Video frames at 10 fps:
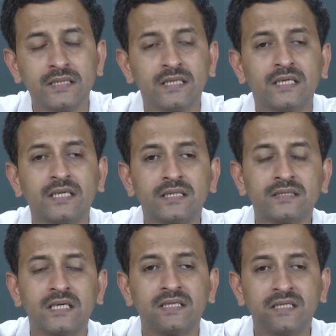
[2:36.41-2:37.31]

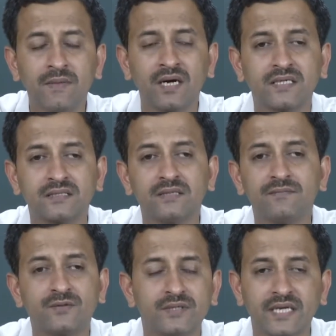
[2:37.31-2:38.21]
the demarcation
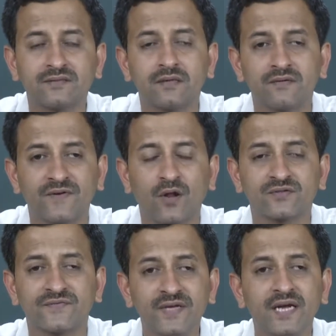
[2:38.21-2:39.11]
between natural
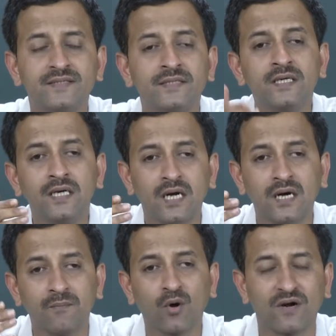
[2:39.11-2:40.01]
philosophy and
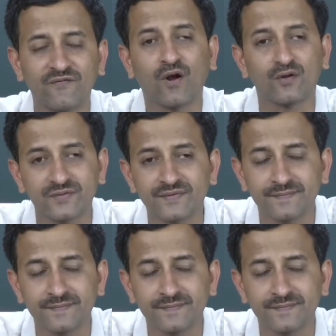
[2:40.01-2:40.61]
moral philosophy.